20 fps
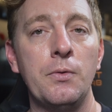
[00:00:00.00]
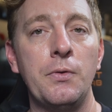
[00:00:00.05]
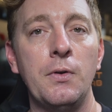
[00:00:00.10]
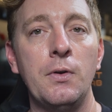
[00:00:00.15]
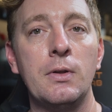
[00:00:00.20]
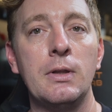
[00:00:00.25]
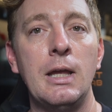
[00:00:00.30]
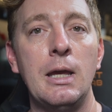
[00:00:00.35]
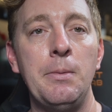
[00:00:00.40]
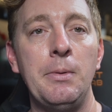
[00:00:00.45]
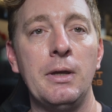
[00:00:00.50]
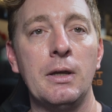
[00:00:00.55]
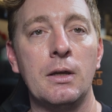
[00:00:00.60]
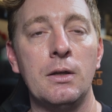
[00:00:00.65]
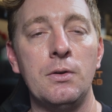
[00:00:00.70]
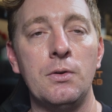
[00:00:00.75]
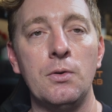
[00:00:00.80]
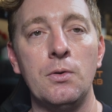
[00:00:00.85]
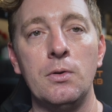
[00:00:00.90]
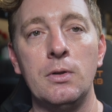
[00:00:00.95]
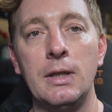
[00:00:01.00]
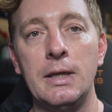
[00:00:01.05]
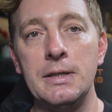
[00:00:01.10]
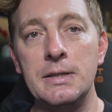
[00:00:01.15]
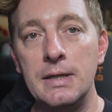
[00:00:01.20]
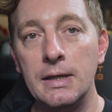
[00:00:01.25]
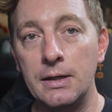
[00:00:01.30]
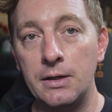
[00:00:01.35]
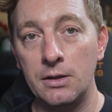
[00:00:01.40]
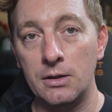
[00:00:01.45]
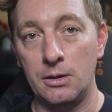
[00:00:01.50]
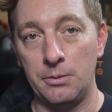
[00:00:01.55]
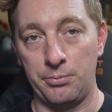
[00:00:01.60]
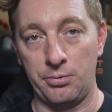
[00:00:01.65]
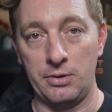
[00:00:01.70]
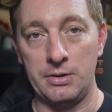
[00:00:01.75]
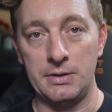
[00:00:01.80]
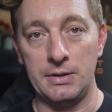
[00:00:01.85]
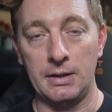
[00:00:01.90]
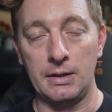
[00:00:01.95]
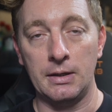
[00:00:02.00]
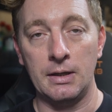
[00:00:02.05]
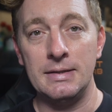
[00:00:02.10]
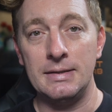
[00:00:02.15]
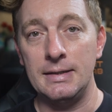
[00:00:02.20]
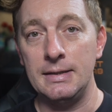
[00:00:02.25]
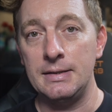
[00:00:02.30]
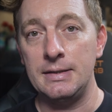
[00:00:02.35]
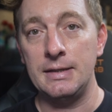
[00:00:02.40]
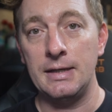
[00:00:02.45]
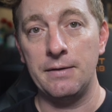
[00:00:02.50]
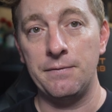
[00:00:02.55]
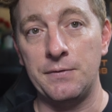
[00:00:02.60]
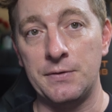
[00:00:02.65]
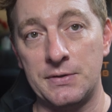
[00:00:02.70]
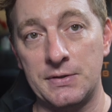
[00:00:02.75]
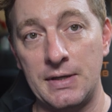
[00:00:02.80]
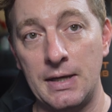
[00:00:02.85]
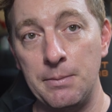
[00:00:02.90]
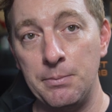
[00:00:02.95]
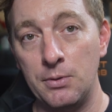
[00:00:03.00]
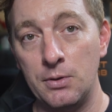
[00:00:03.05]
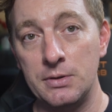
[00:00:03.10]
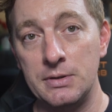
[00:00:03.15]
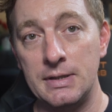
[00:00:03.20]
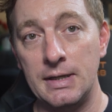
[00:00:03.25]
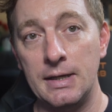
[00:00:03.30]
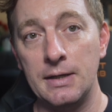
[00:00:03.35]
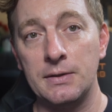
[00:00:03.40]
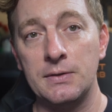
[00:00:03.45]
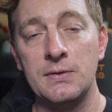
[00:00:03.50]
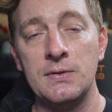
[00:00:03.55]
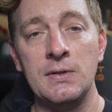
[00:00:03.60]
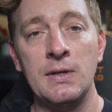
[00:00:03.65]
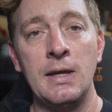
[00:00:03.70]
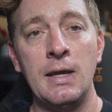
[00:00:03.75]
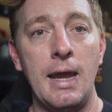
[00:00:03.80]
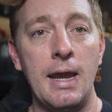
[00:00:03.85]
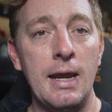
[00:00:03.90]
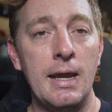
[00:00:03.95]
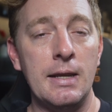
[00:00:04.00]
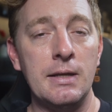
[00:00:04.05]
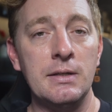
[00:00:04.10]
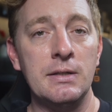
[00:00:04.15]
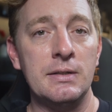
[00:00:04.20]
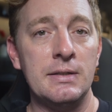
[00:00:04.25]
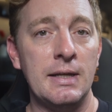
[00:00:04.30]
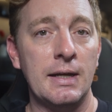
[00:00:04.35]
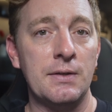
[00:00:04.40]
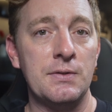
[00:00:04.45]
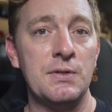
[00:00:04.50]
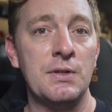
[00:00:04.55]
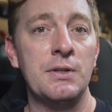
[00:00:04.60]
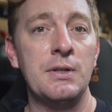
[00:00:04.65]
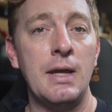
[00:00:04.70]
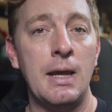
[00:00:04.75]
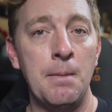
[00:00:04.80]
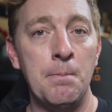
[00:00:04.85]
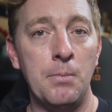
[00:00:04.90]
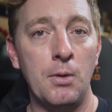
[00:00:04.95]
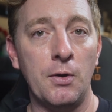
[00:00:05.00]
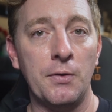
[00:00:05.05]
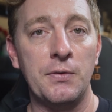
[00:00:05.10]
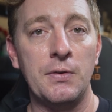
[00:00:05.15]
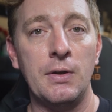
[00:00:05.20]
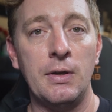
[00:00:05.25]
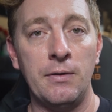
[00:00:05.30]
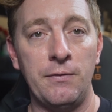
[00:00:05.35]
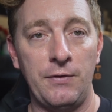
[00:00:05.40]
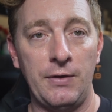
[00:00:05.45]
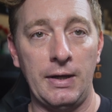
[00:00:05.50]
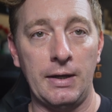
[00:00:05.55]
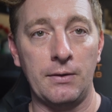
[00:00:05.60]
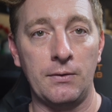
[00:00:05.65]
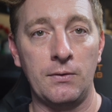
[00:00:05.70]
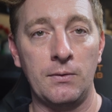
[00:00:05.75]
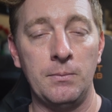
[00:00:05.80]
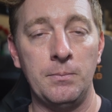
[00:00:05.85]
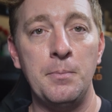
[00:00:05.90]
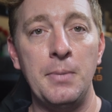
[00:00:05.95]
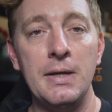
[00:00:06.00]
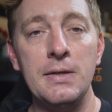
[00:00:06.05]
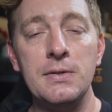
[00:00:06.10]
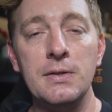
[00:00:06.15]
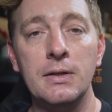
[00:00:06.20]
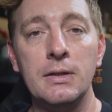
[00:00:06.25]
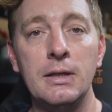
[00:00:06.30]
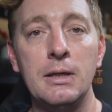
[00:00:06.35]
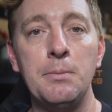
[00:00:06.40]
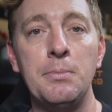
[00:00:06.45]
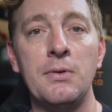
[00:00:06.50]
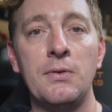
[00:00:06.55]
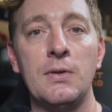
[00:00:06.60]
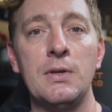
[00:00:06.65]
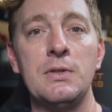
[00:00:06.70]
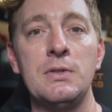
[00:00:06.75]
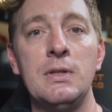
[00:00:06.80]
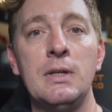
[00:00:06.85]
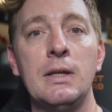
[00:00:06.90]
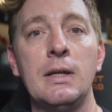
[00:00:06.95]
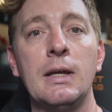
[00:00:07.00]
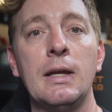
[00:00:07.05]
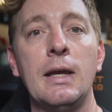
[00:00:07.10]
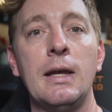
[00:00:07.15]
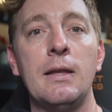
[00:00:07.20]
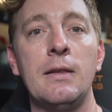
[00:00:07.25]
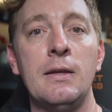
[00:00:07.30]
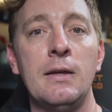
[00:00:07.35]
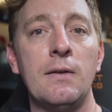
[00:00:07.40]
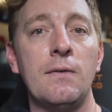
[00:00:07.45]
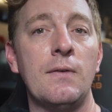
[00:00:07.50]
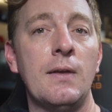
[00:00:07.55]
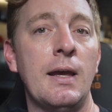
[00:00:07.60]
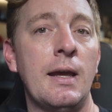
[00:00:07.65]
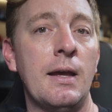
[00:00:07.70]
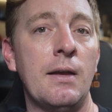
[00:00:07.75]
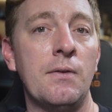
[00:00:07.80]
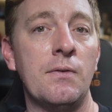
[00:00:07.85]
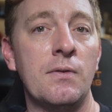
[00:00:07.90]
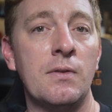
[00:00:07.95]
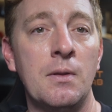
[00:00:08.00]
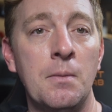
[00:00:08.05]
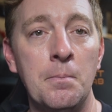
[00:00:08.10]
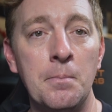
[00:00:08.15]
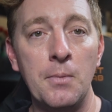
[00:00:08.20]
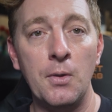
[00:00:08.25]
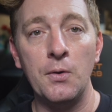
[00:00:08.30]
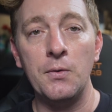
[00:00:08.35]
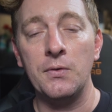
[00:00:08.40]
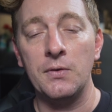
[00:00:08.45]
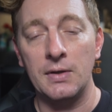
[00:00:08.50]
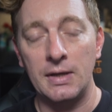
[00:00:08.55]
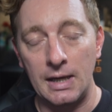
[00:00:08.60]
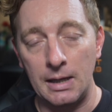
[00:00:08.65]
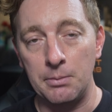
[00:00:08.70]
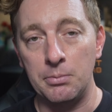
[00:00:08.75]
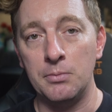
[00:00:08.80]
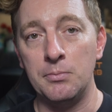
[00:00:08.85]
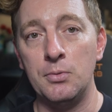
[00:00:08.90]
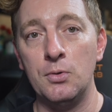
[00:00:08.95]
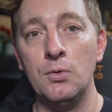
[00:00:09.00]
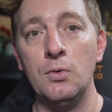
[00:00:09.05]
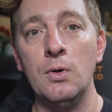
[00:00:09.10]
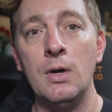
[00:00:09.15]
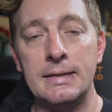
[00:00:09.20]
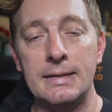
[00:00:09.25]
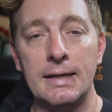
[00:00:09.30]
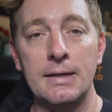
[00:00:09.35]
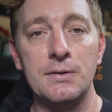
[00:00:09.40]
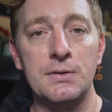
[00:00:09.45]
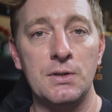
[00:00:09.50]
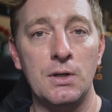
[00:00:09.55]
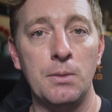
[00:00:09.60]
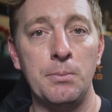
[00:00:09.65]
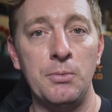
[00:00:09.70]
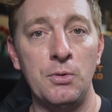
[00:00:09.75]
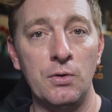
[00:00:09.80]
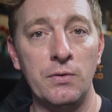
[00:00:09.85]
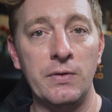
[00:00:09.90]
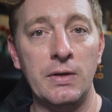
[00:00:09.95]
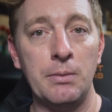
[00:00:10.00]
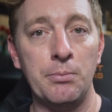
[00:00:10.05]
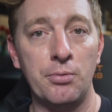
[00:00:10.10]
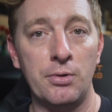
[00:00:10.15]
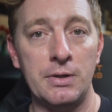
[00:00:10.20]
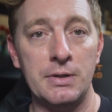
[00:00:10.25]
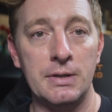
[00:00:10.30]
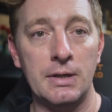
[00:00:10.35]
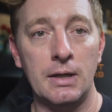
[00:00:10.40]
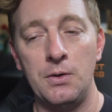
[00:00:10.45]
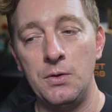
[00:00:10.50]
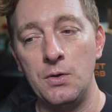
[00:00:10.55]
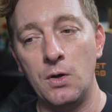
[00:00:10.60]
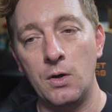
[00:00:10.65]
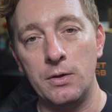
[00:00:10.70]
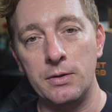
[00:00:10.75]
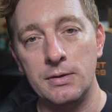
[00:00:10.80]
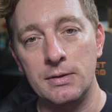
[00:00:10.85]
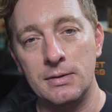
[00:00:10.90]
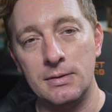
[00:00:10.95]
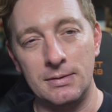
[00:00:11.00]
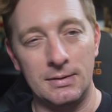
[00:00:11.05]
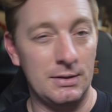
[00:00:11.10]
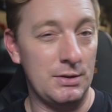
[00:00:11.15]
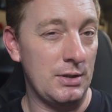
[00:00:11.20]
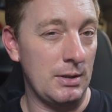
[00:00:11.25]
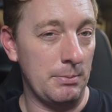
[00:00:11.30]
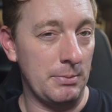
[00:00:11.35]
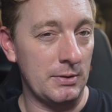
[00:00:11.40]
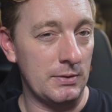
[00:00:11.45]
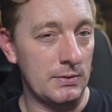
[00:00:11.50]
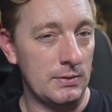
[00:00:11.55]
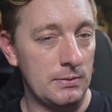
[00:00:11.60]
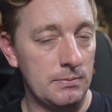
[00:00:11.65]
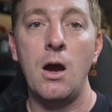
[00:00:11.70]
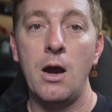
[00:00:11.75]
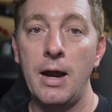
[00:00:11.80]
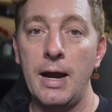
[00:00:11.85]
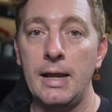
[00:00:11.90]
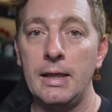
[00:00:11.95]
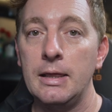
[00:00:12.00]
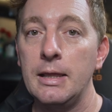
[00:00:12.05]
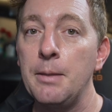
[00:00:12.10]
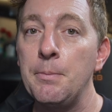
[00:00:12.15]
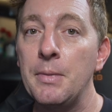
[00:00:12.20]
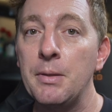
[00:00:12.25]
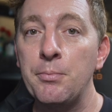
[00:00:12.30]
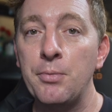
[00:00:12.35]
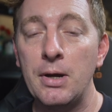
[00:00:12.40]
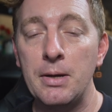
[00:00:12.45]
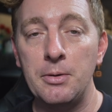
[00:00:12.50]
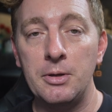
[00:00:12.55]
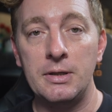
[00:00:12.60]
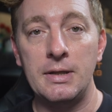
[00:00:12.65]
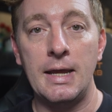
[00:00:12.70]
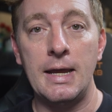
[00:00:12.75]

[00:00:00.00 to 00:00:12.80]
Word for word: also claiming it can do lenticular printing, DTF skateboard decks, and textured embossed effects. Basically positioning this as the most capable desktop UV printer, not the cheapest. Alright, let me break